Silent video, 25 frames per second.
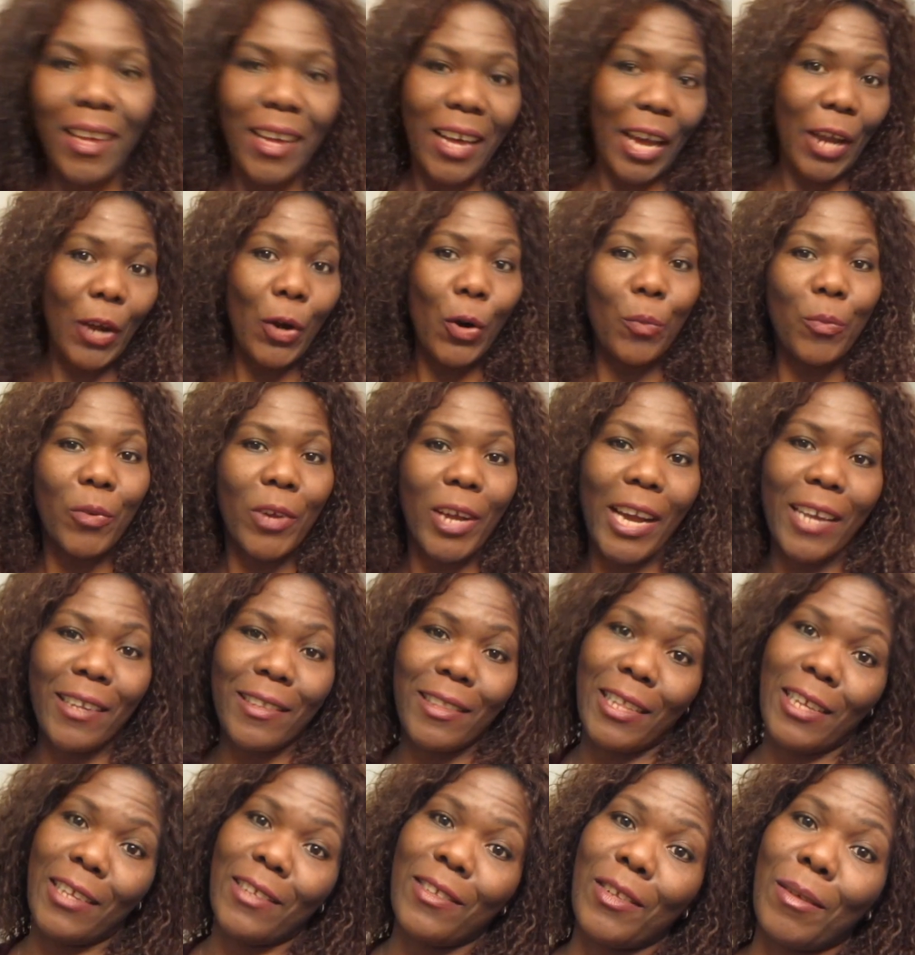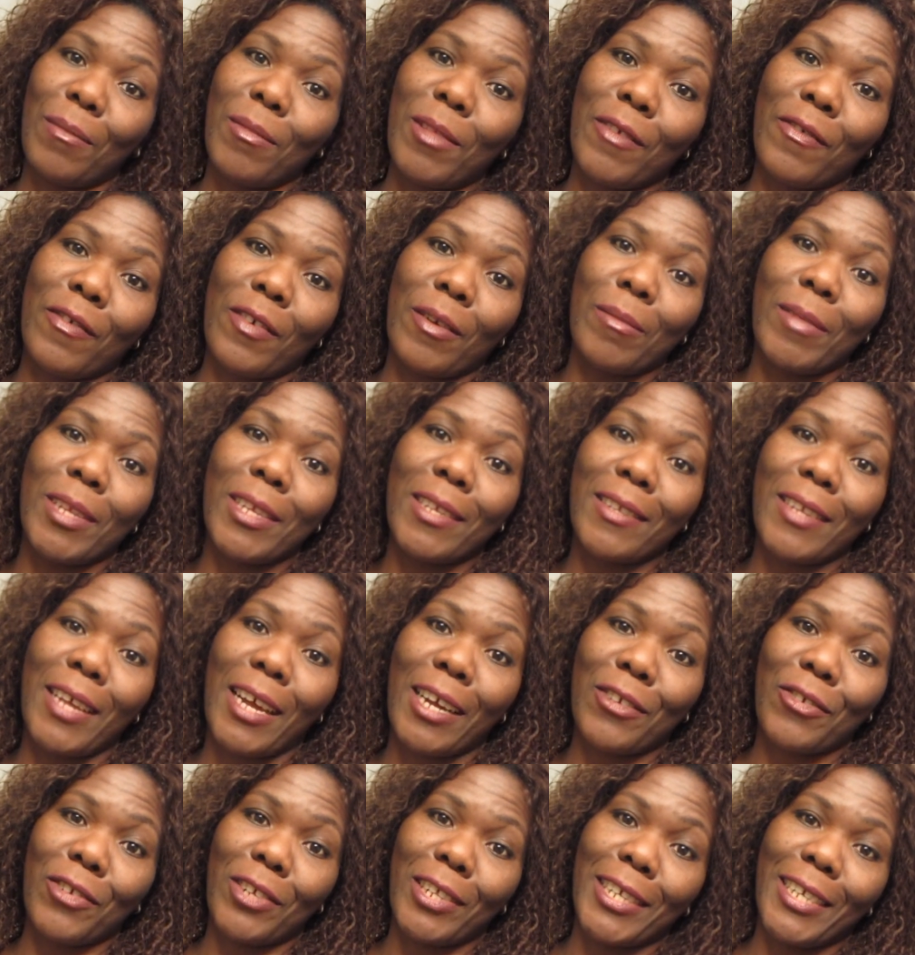I hope you guys learned something from this,
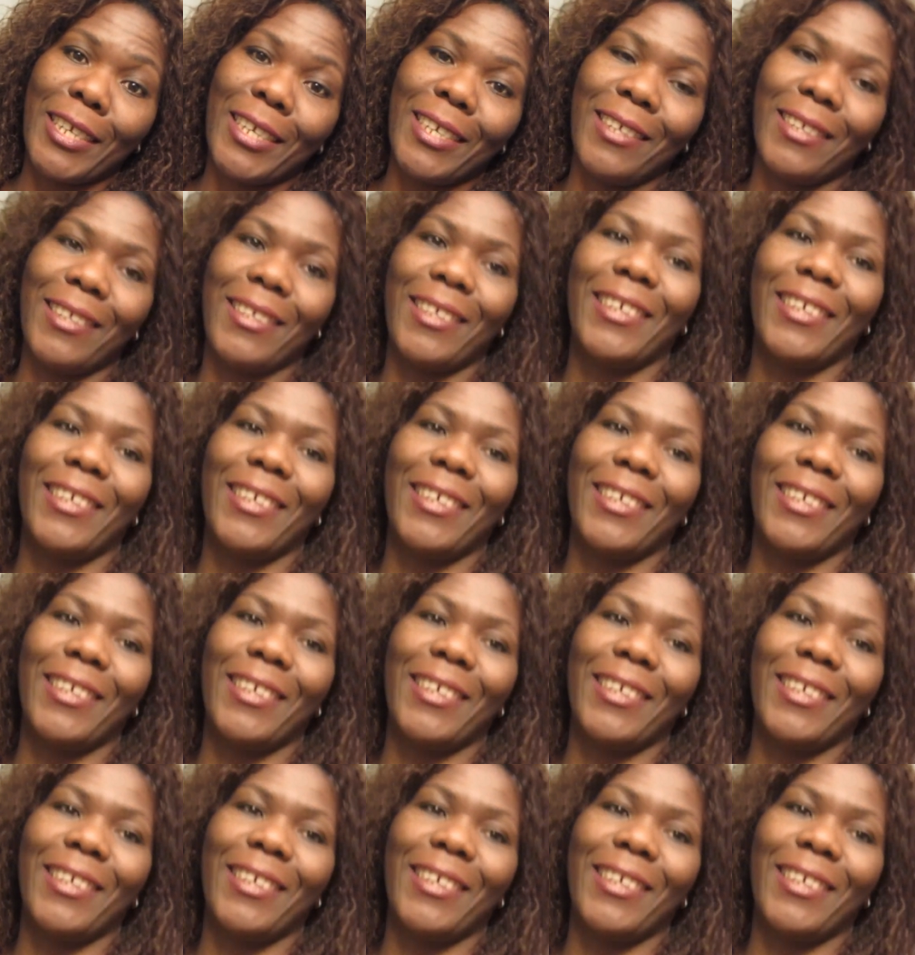actually.